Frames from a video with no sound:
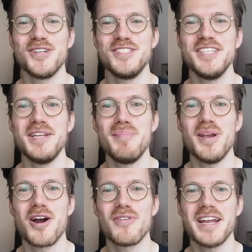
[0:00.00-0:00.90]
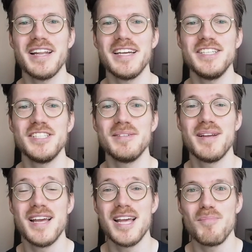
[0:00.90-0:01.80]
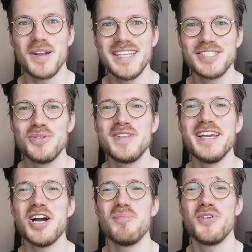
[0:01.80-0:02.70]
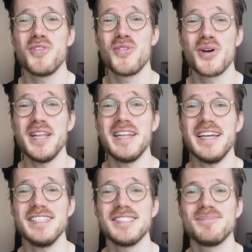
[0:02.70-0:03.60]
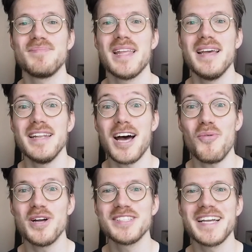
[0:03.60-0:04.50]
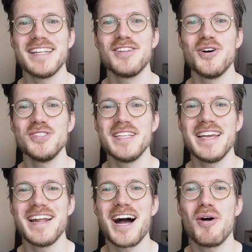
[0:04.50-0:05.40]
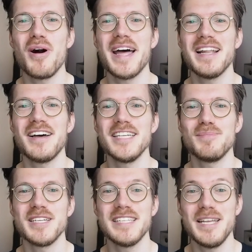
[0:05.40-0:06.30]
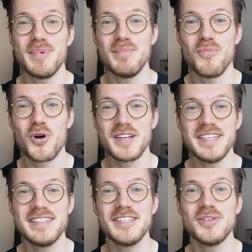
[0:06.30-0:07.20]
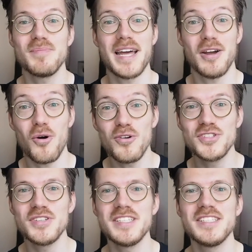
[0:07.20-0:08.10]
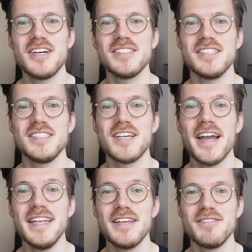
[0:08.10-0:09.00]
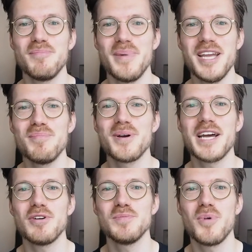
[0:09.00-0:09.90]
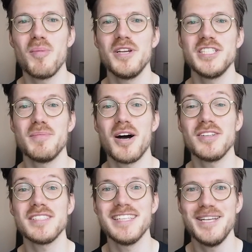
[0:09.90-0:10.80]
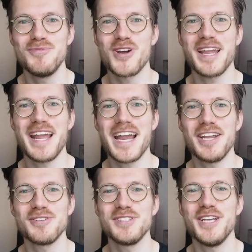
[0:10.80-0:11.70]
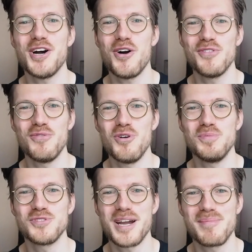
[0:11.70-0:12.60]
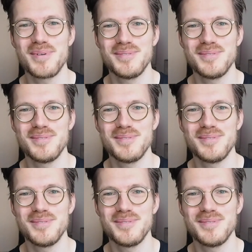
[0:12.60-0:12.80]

GDPR regulation, but this could take up to 30 days. Now, once I get those data, I will analyze my sleep in more detail and also discuss a scientific paper that was published about the sleep tracking accuracy of the Whoop strap.